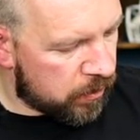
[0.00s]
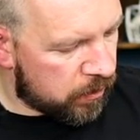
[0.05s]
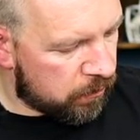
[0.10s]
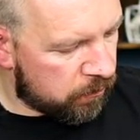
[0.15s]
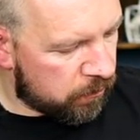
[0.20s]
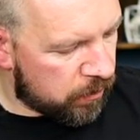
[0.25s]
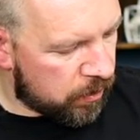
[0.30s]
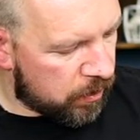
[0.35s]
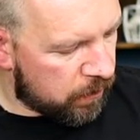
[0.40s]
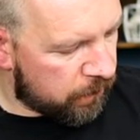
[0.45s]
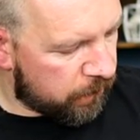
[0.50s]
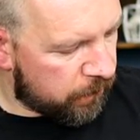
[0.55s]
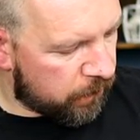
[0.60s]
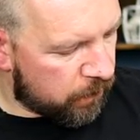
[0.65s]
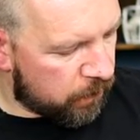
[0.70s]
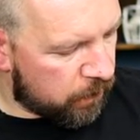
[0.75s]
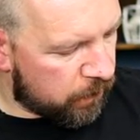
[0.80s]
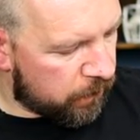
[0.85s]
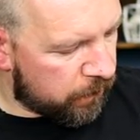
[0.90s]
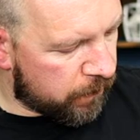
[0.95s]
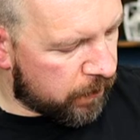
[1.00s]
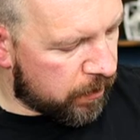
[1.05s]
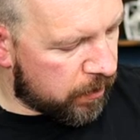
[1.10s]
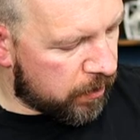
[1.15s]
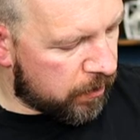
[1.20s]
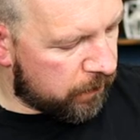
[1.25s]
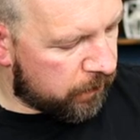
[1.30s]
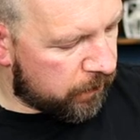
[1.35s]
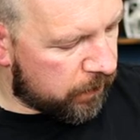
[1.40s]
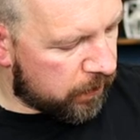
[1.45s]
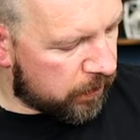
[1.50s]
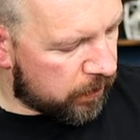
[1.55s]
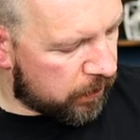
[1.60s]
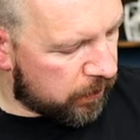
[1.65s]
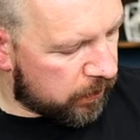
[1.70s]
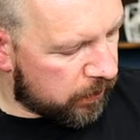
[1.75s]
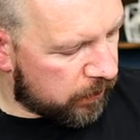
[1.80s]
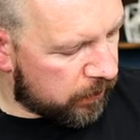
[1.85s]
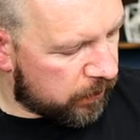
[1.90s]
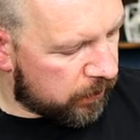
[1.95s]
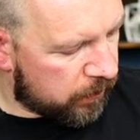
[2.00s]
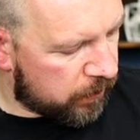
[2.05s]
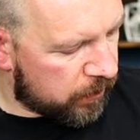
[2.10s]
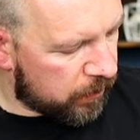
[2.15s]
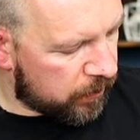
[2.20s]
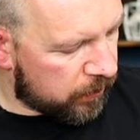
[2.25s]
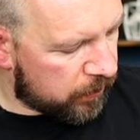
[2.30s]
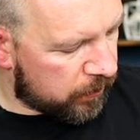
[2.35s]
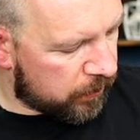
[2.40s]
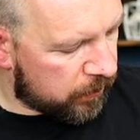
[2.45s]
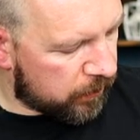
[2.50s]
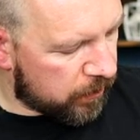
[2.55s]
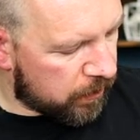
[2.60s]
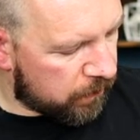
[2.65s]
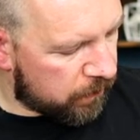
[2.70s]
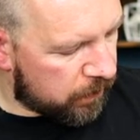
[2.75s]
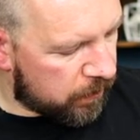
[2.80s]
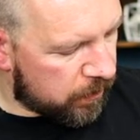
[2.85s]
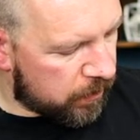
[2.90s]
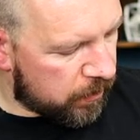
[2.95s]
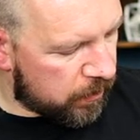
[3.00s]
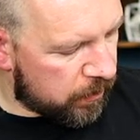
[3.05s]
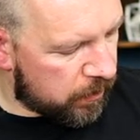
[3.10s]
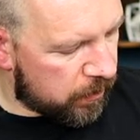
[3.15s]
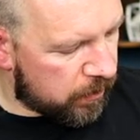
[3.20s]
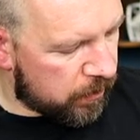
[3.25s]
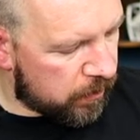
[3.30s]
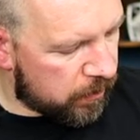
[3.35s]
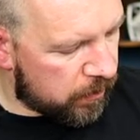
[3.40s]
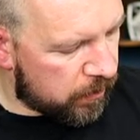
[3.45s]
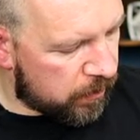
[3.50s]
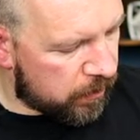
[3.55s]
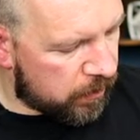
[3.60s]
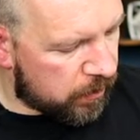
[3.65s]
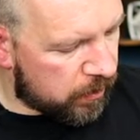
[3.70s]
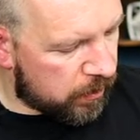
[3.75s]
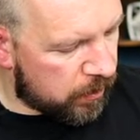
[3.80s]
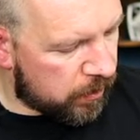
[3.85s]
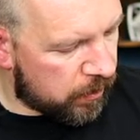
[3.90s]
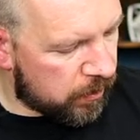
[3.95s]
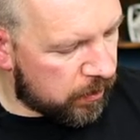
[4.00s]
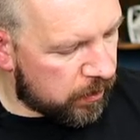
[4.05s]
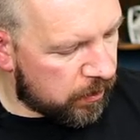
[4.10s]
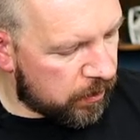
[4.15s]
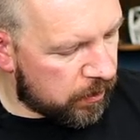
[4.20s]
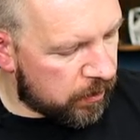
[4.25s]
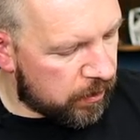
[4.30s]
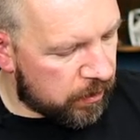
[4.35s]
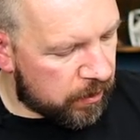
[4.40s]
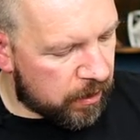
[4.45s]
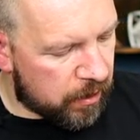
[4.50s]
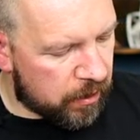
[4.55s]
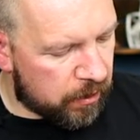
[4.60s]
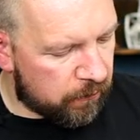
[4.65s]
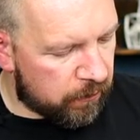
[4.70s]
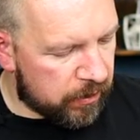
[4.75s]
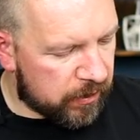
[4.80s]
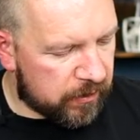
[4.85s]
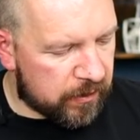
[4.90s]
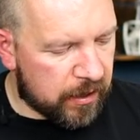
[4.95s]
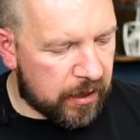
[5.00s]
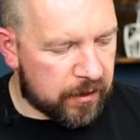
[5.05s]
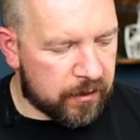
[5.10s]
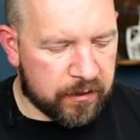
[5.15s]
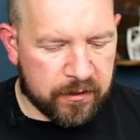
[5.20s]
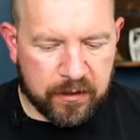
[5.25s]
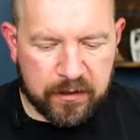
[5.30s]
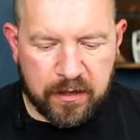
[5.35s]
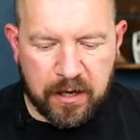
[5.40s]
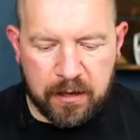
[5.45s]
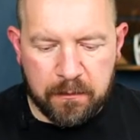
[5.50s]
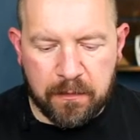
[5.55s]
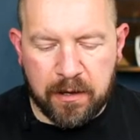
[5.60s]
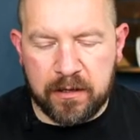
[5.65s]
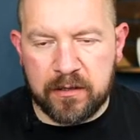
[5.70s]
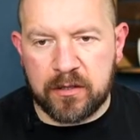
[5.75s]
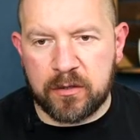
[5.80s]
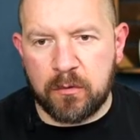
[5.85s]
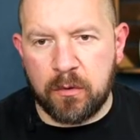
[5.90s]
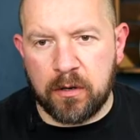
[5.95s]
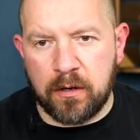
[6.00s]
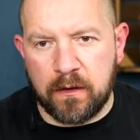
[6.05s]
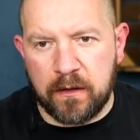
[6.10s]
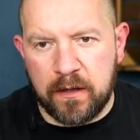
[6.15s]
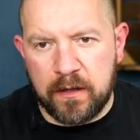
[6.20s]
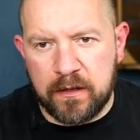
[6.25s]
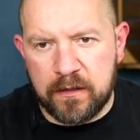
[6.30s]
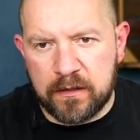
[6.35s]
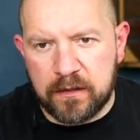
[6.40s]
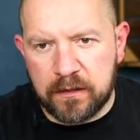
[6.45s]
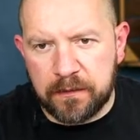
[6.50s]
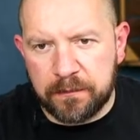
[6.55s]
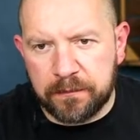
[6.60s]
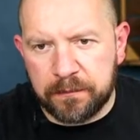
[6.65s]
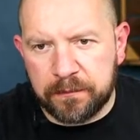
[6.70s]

three, four, five, six, seven, eight, nine. Yeah, there is ten. There's a ten-man squad of these.